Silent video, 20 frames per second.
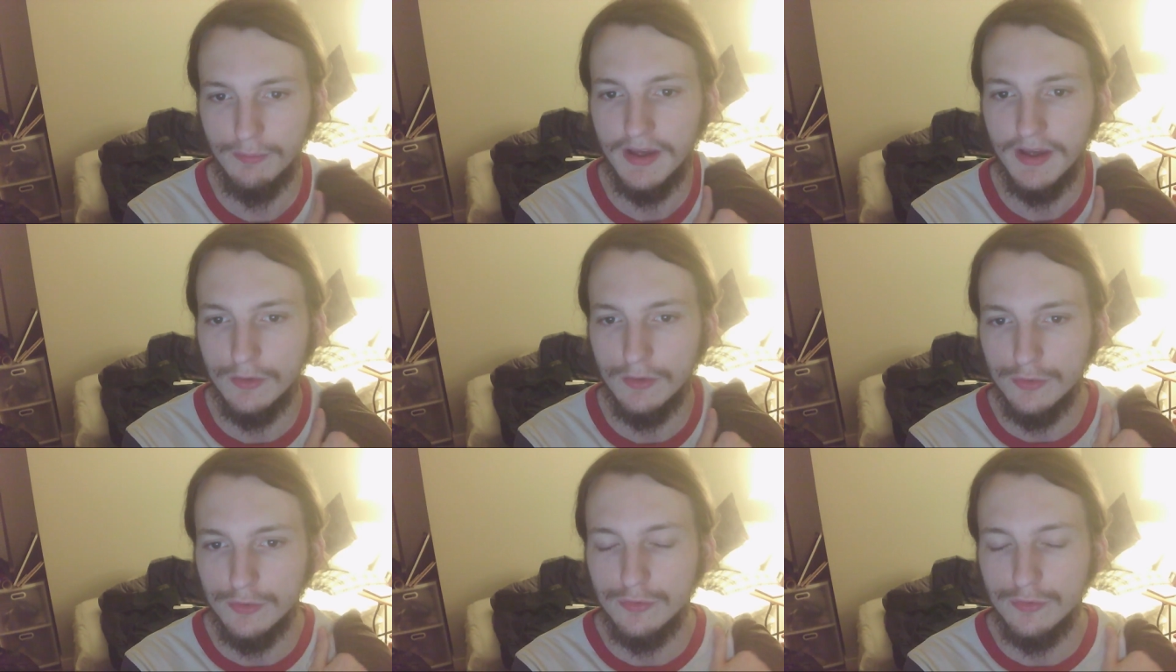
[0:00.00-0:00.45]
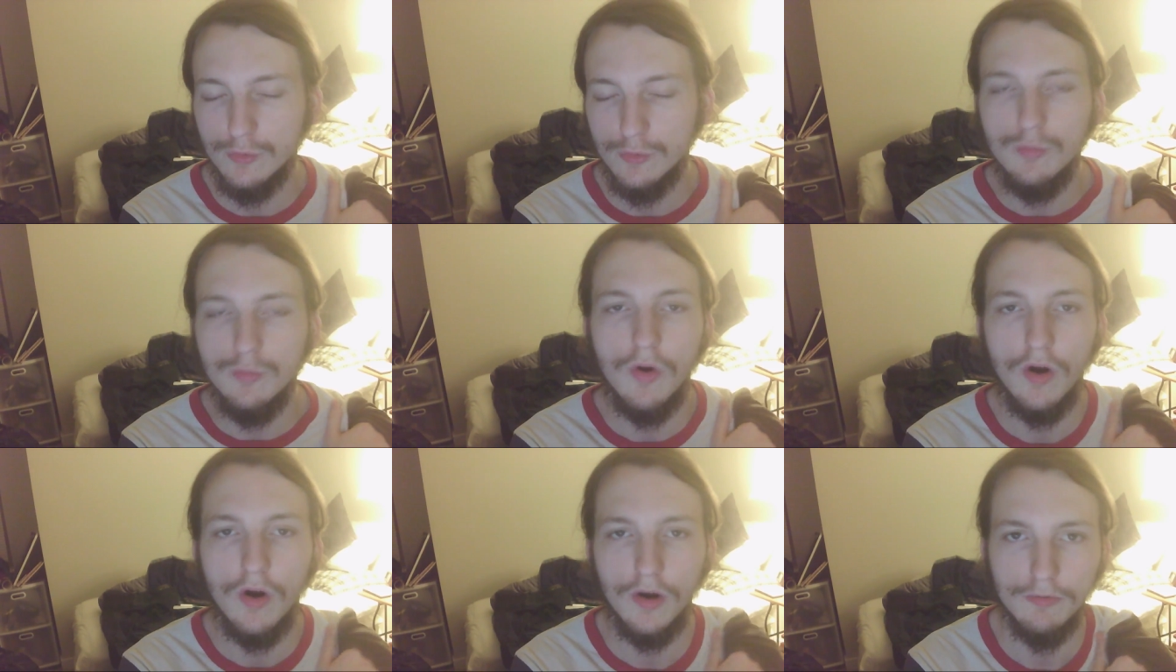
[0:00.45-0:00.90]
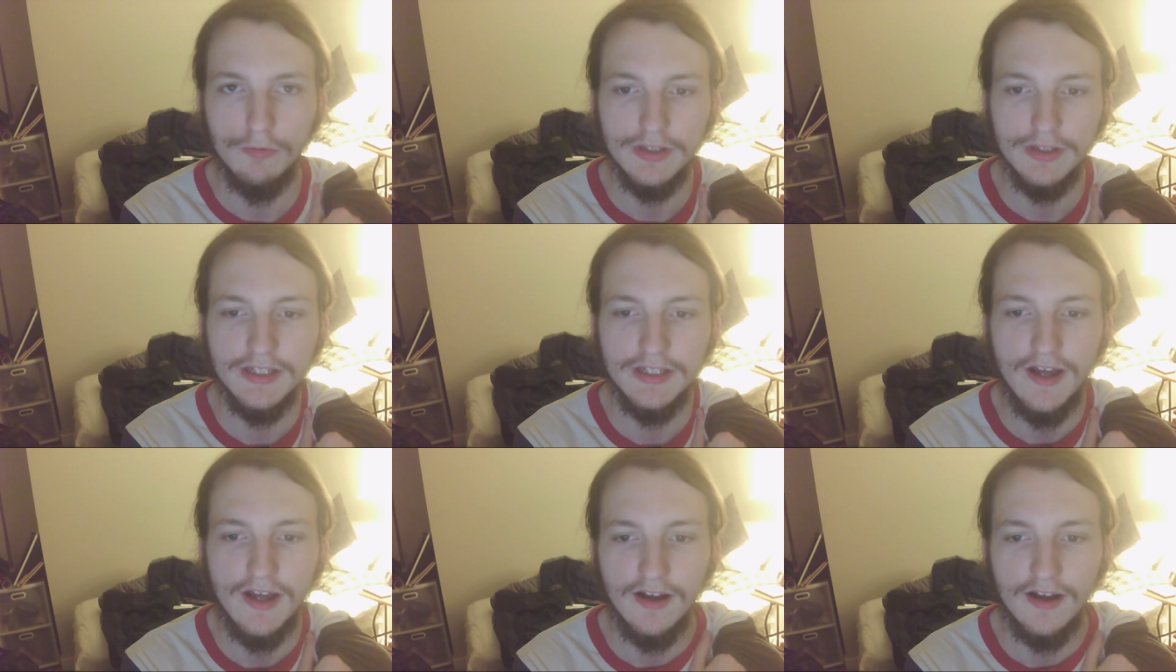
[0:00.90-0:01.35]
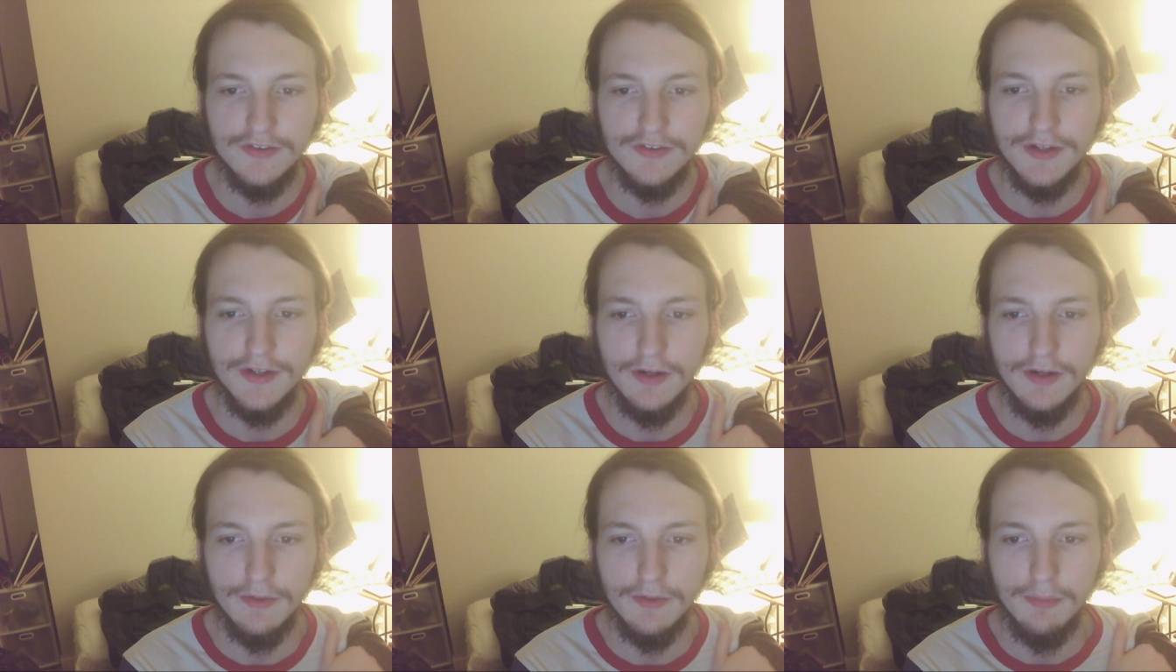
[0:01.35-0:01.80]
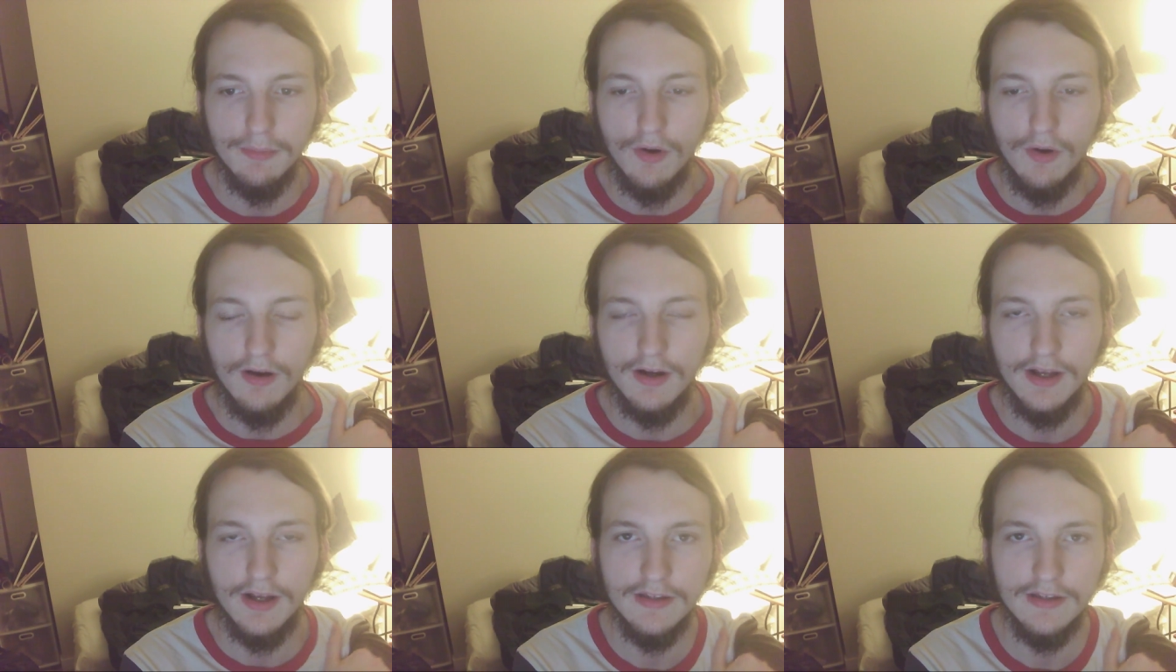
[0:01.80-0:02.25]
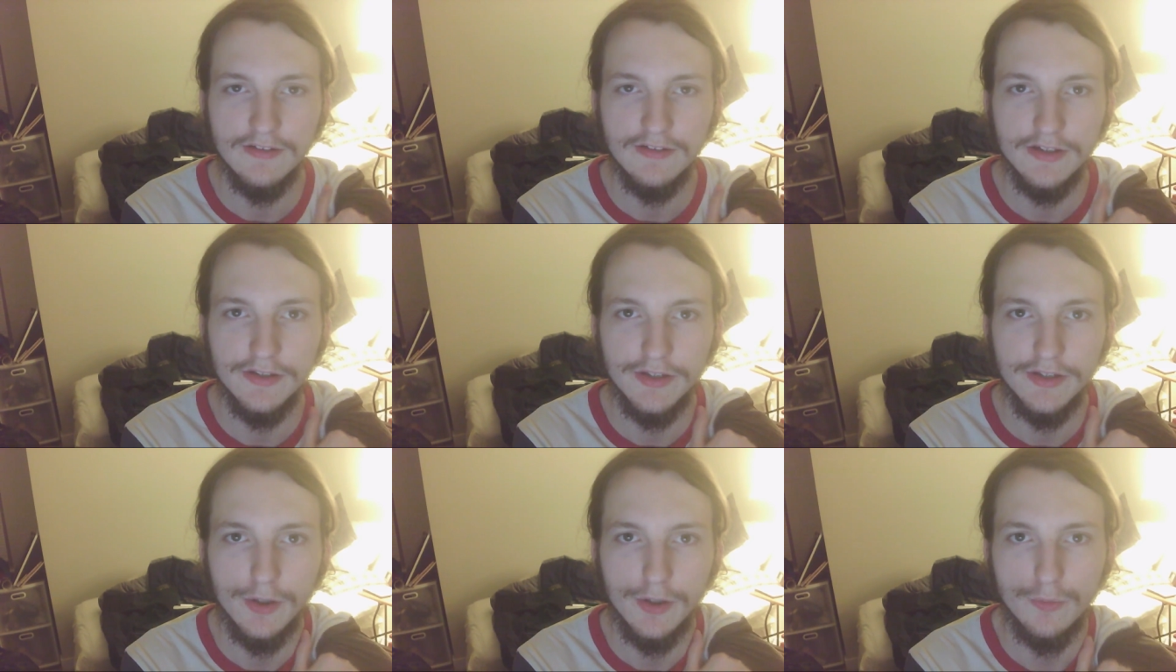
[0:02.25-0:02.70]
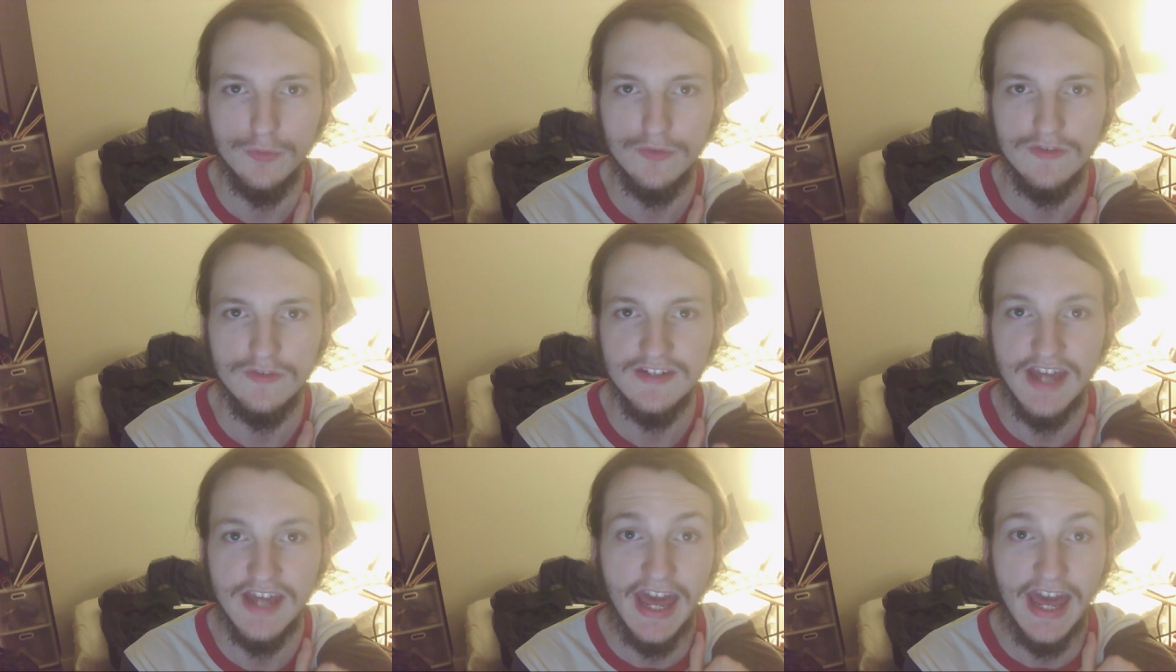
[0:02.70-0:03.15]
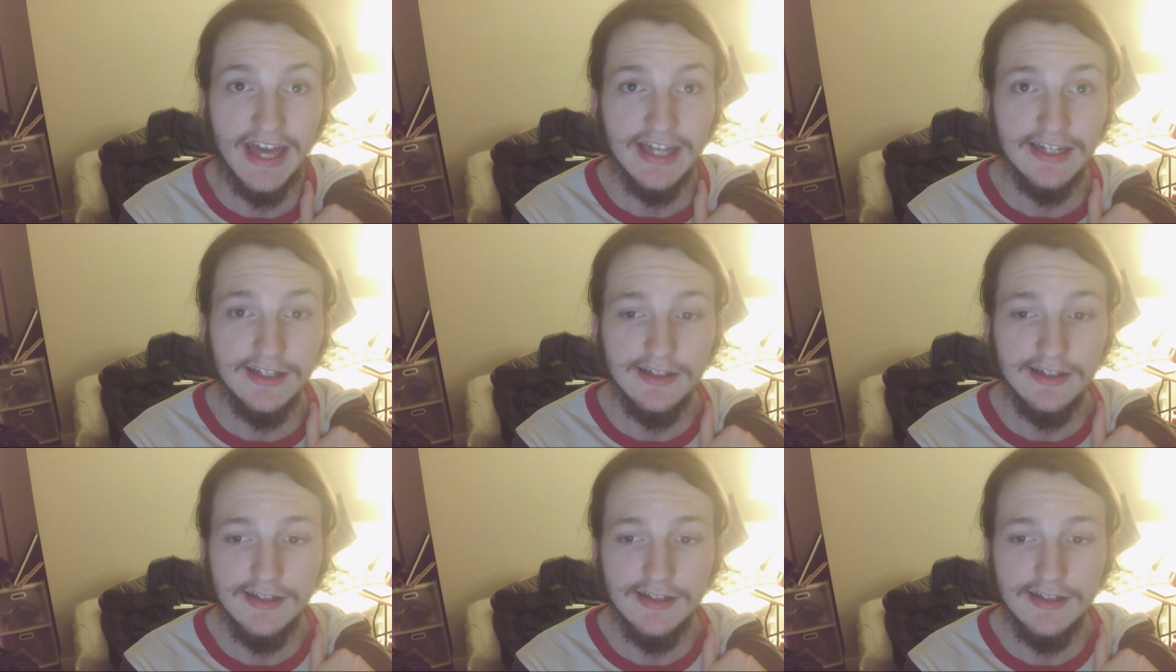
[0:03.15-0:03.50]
Michael Stuhlbarg really knocks it out of the park as Elio's dad.